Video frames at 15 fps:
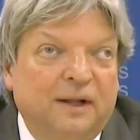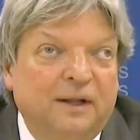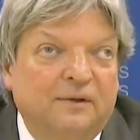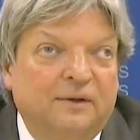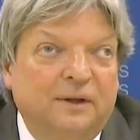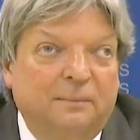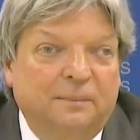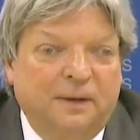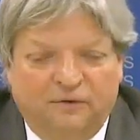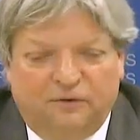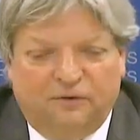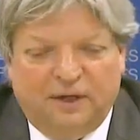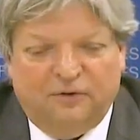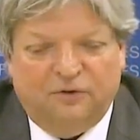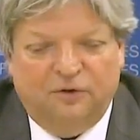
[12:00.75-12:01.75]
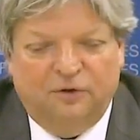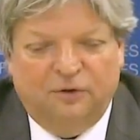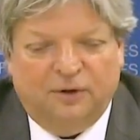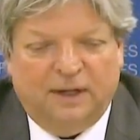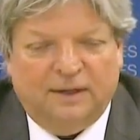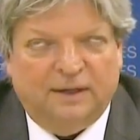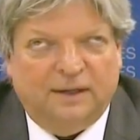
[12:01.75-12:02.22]
mortality means that you
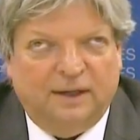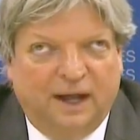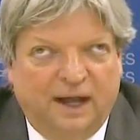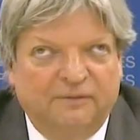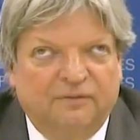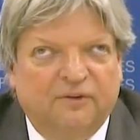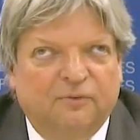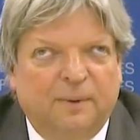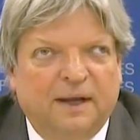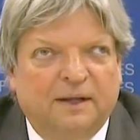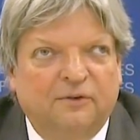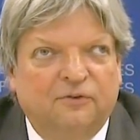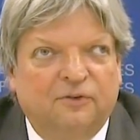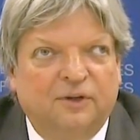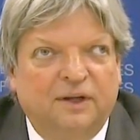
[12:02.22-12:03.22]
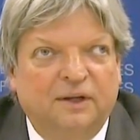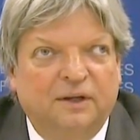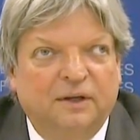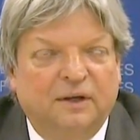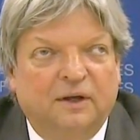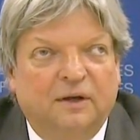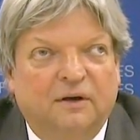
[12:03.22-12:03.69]
look at the life
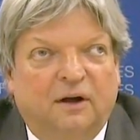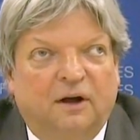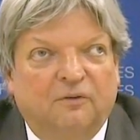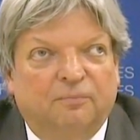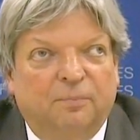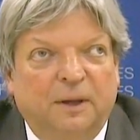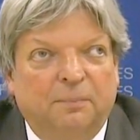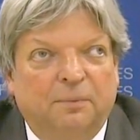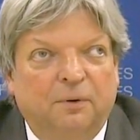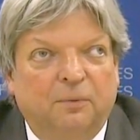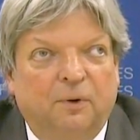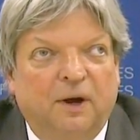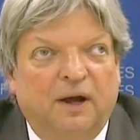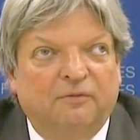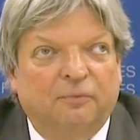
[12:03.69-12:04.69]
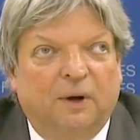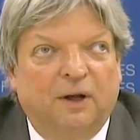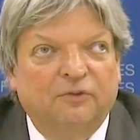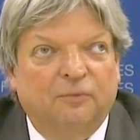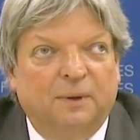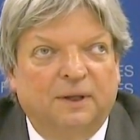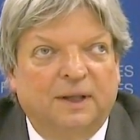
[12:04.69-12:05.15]
expectancy of people who have
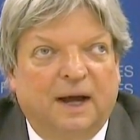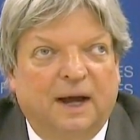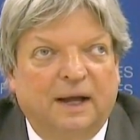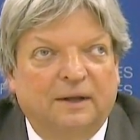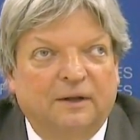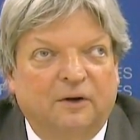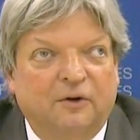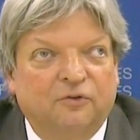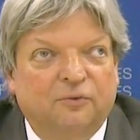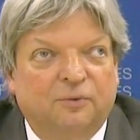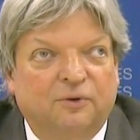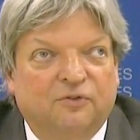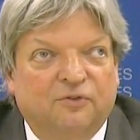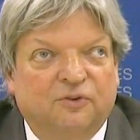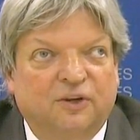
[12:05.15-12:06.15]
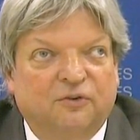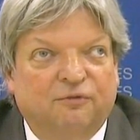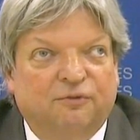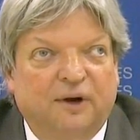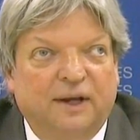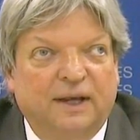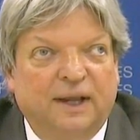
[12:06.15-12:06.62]
once been diagnosed with
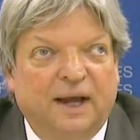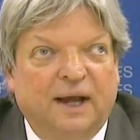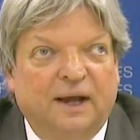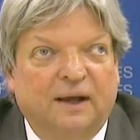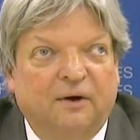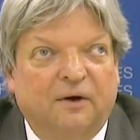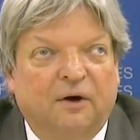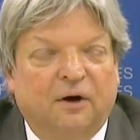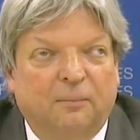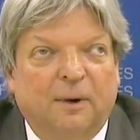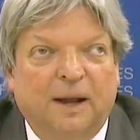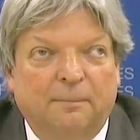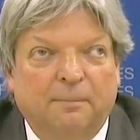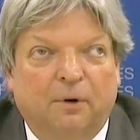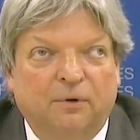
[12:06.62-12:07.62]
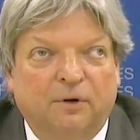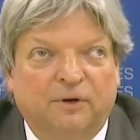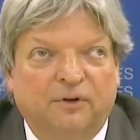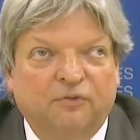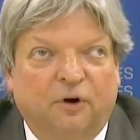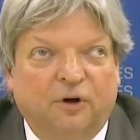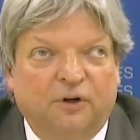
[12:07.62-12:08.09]
schizophrenia or bipolar
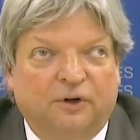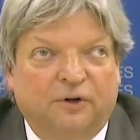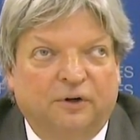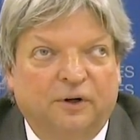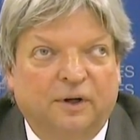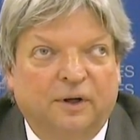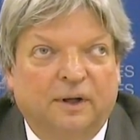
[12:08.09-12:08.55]
disorder.